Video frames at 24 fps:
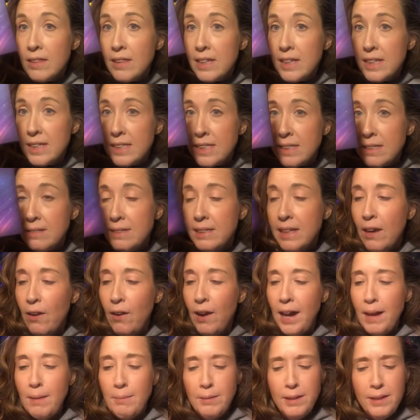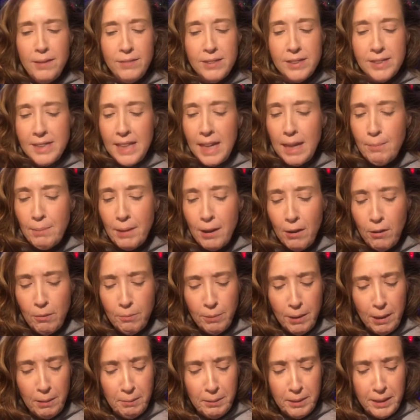This. Now, I believe this came out
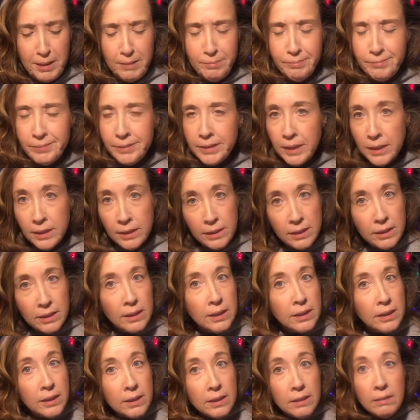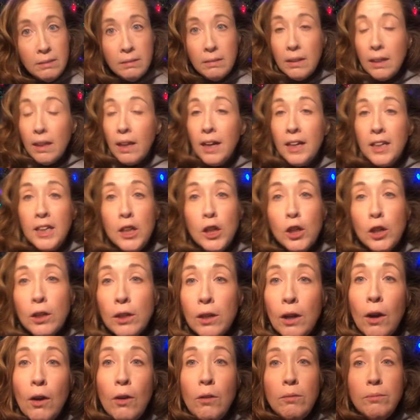probably a year
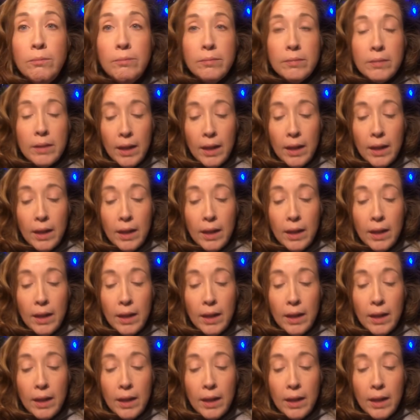ago.